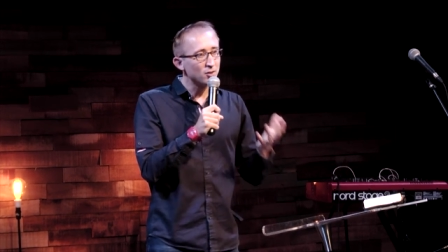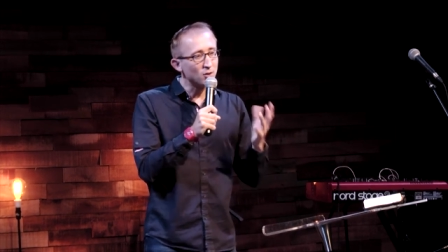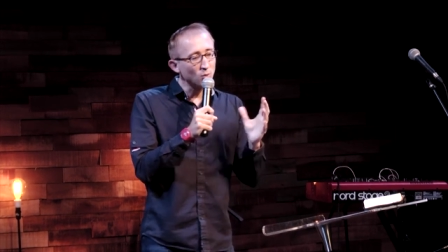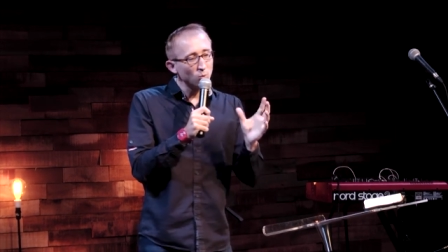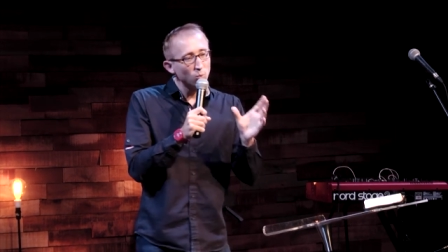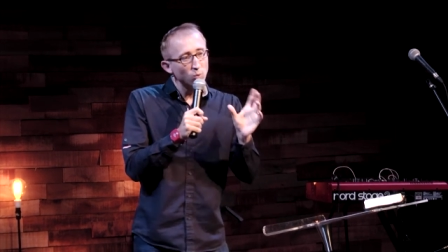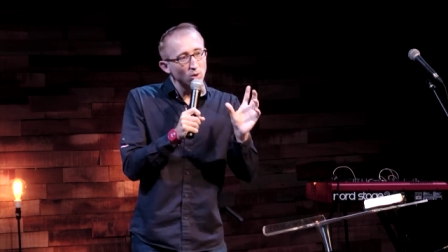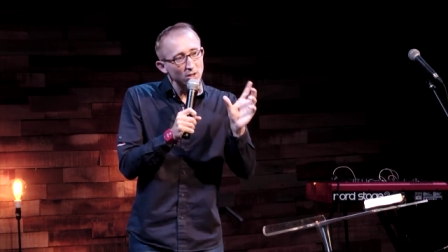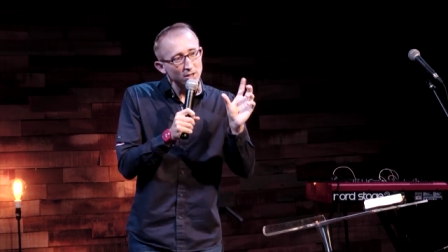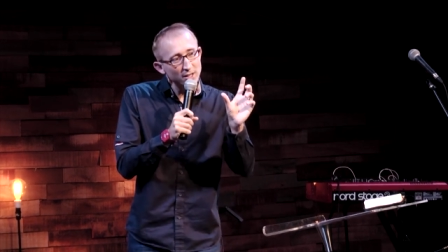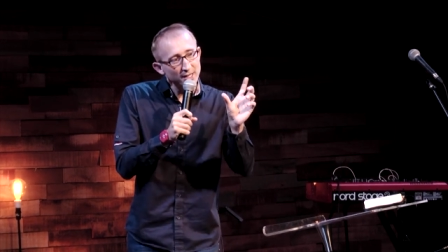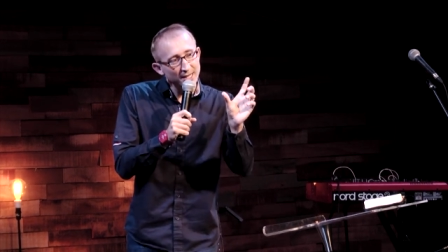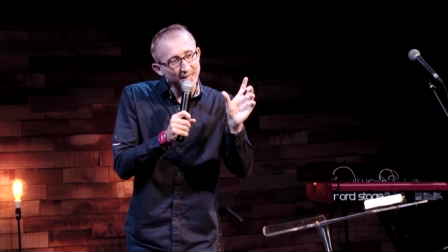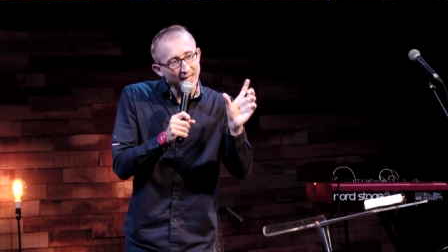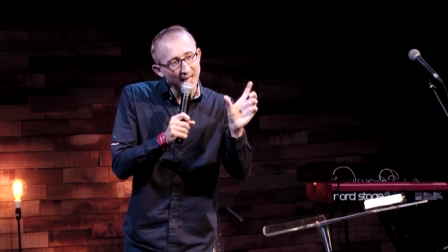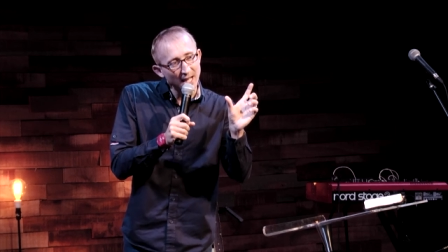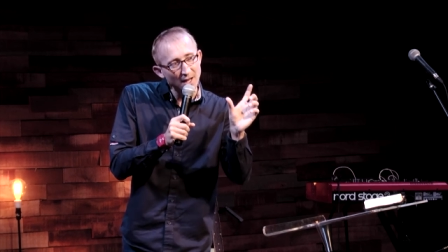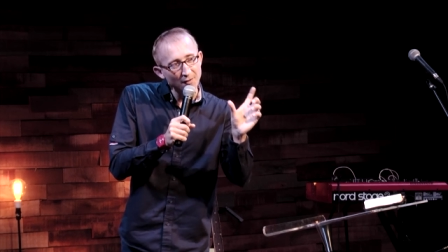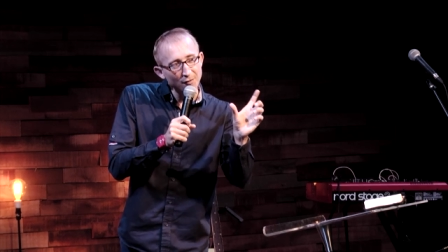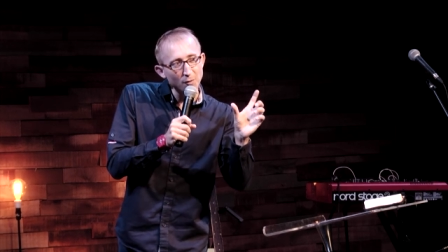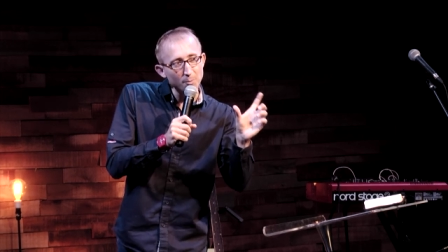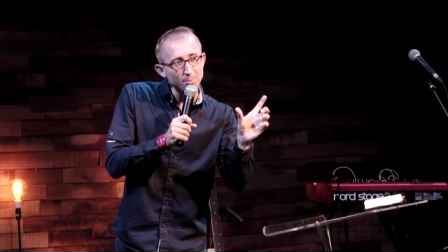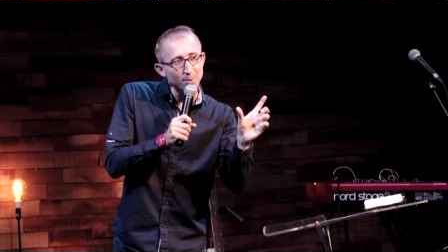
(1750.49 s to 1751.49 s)
word there
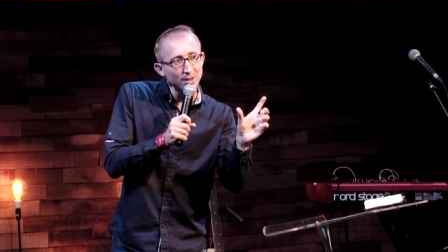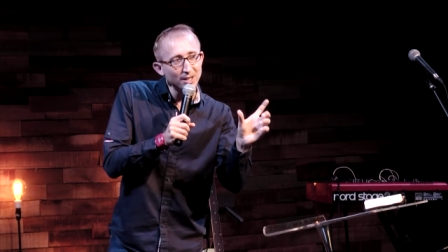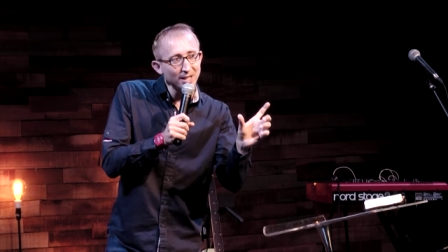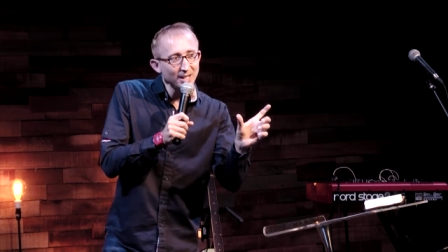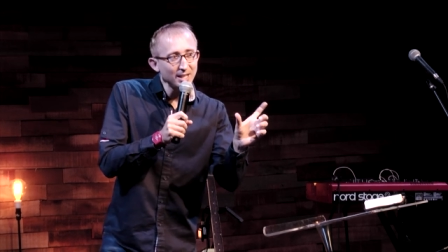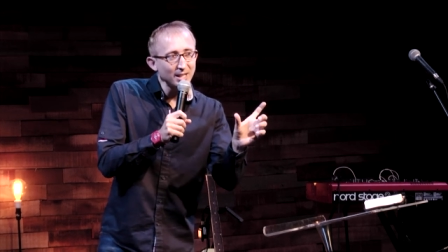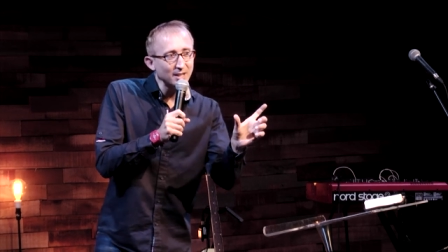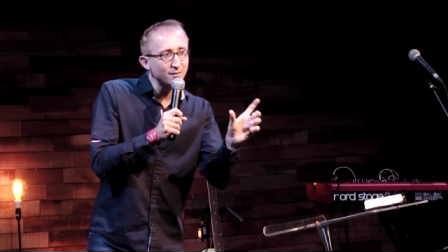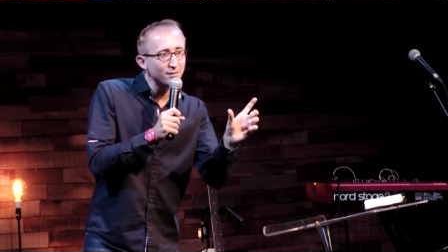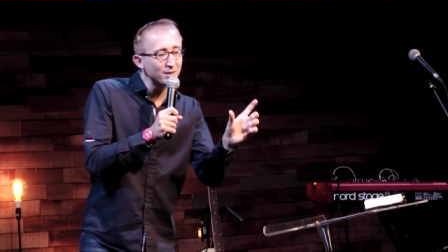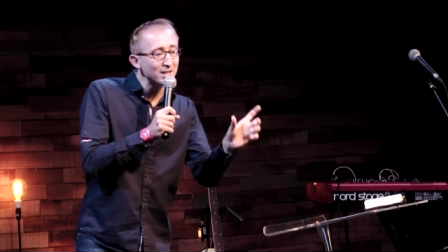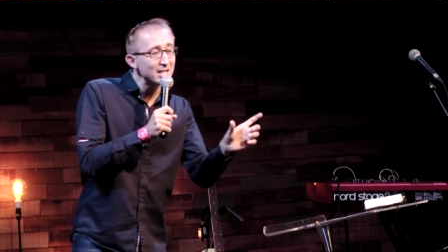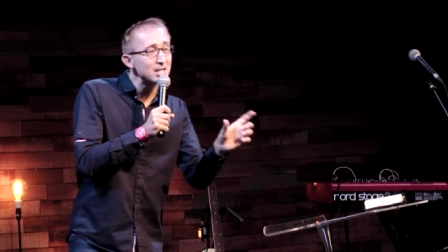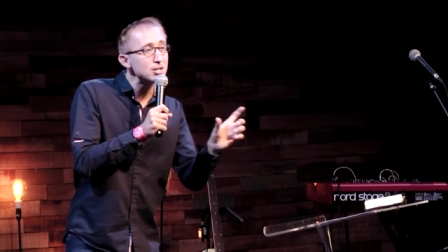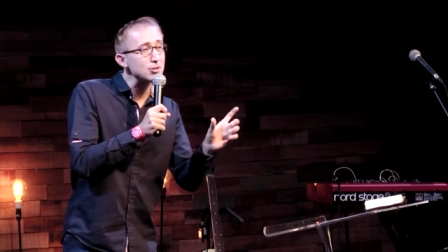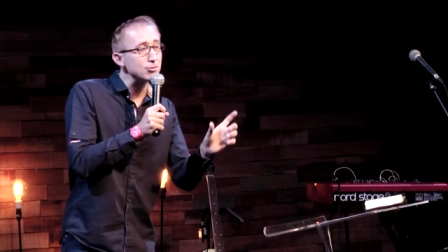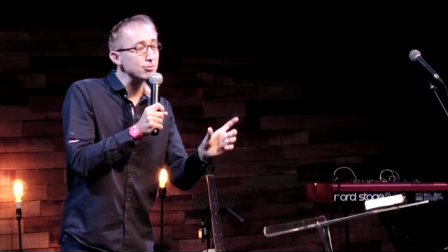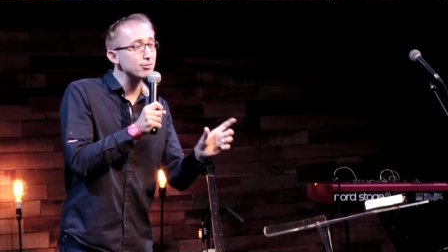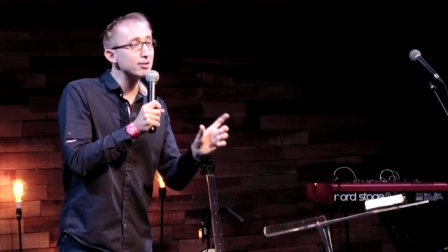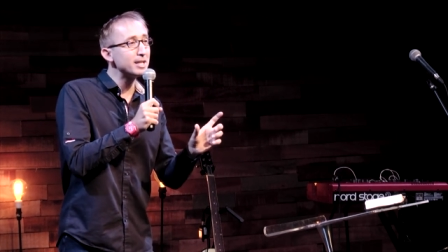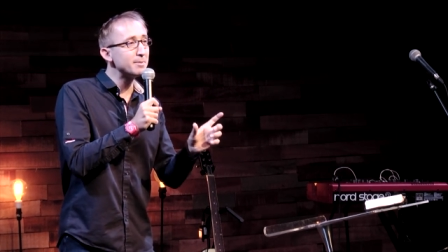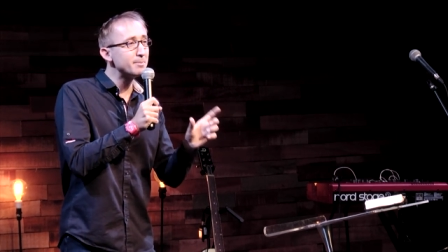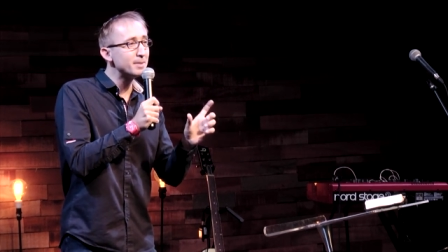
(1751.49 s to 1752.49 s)
for believe
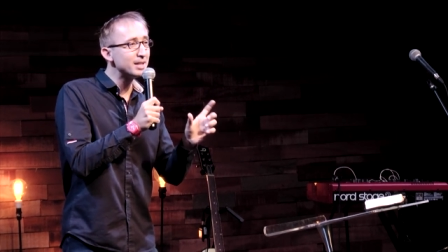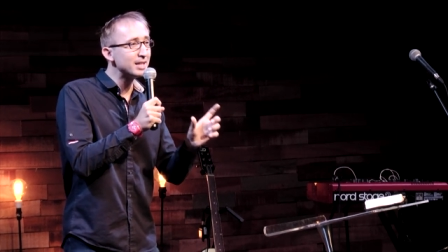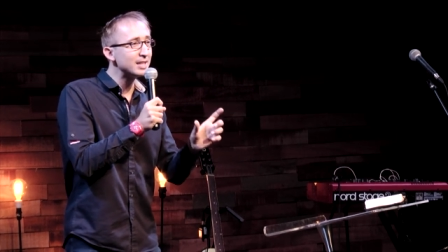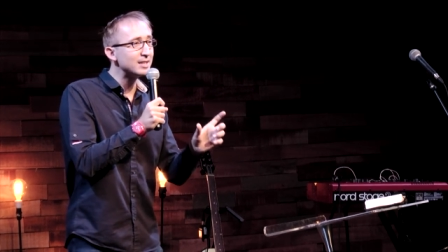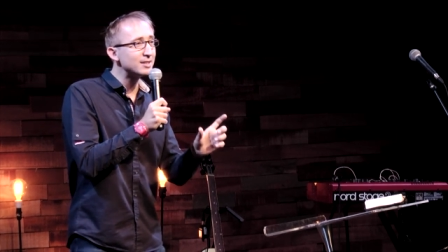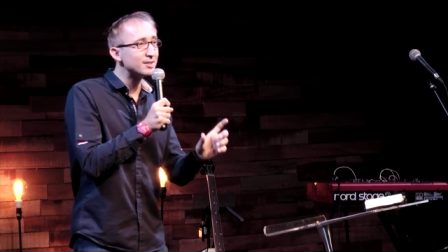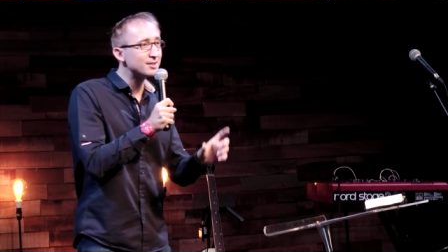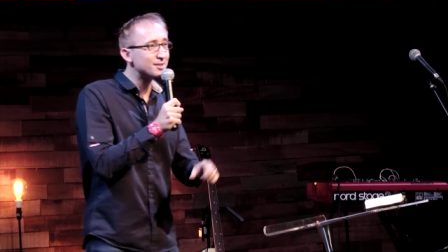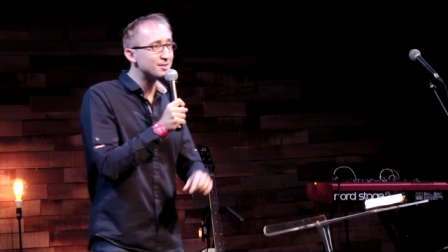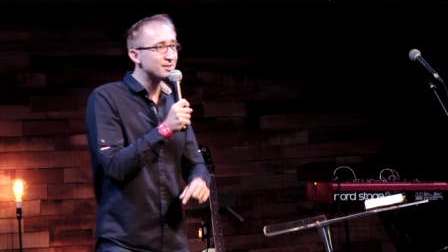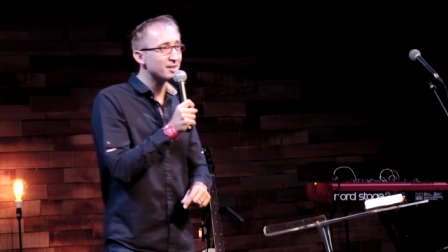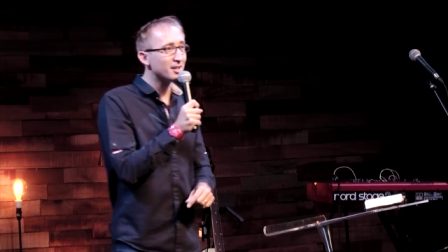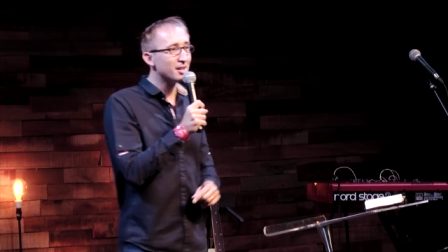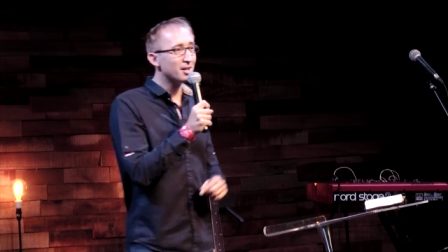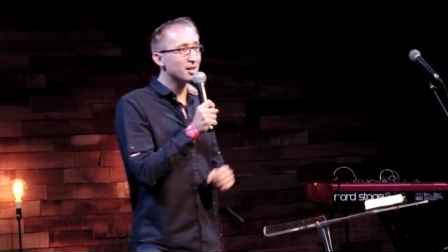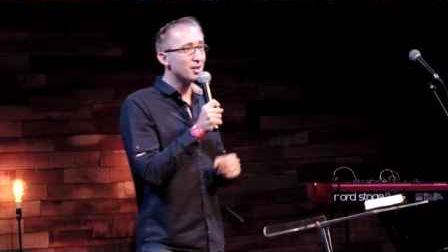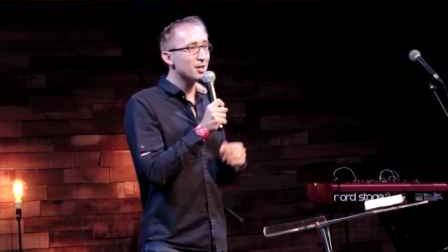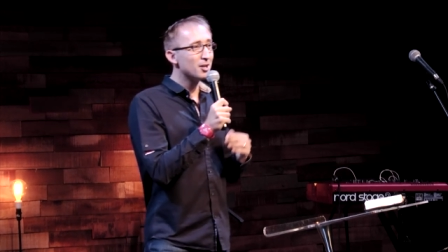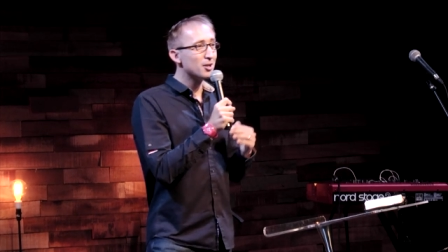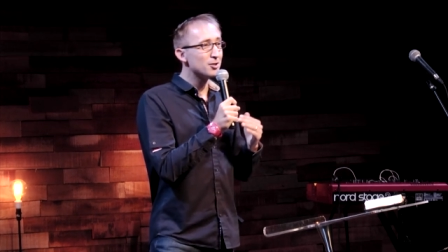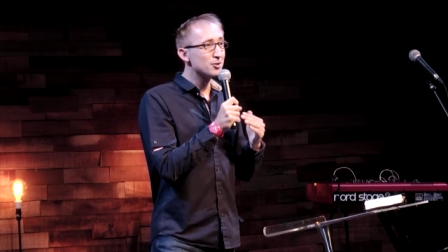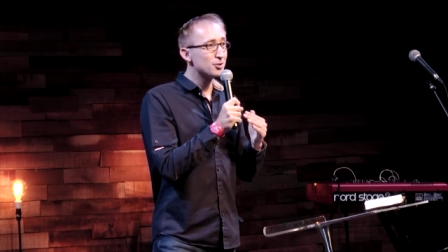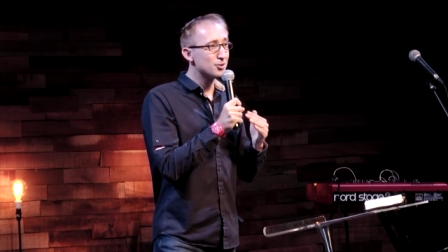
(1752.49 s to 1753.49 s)
literally means
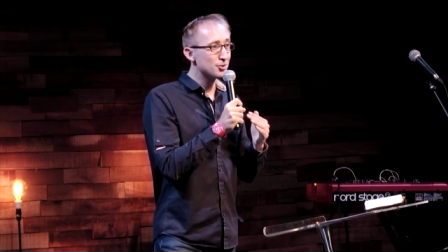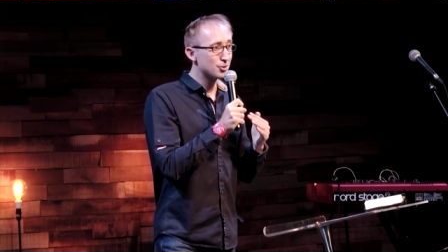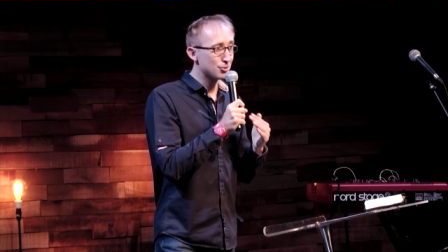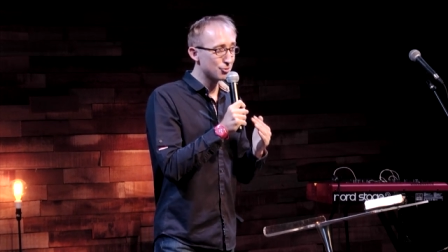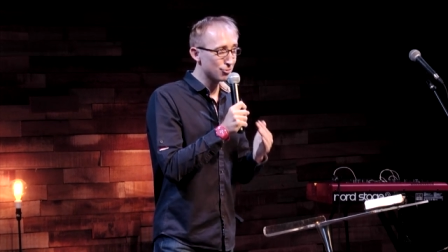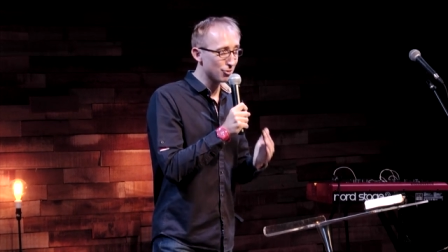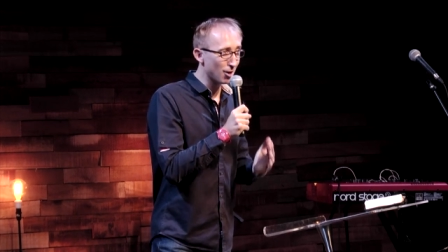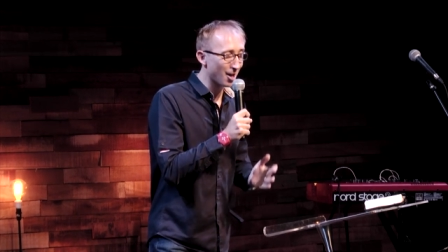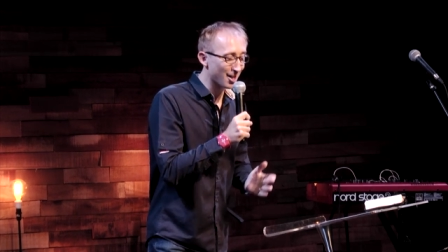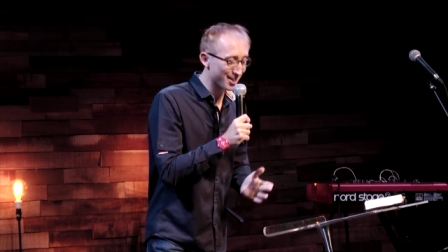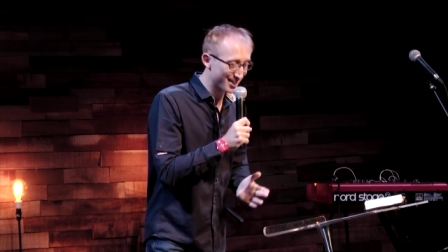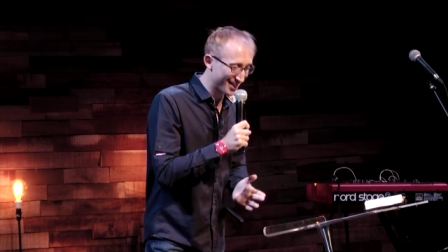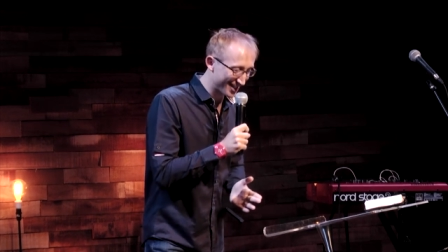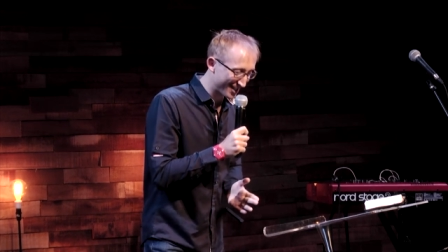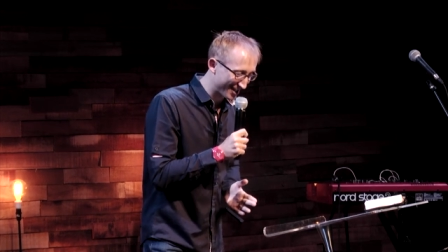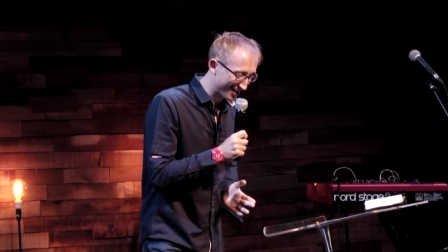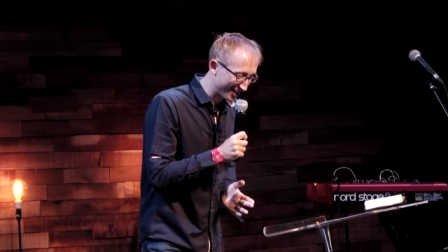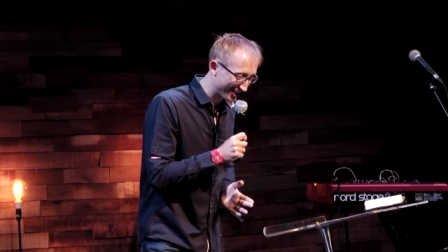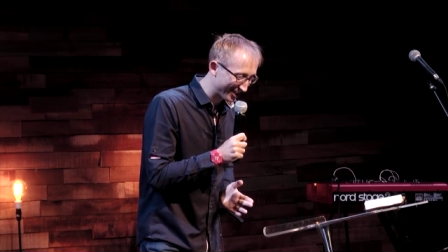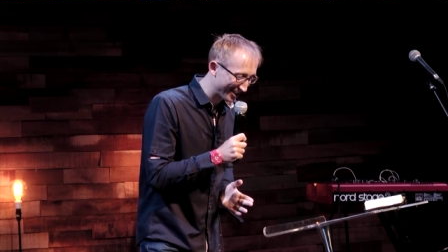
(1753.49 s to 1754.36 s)
trust.